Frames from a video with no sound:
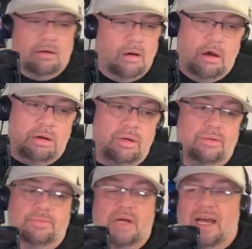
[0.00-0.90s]

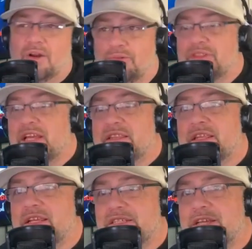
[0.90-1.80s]
I don't think that
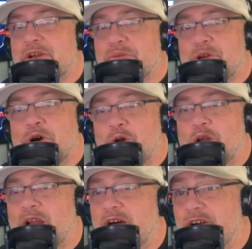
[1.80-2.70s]
it's going to be a whole
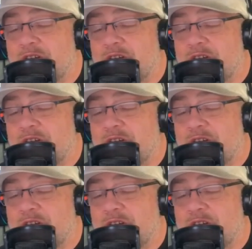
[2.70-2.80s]
lot longer. It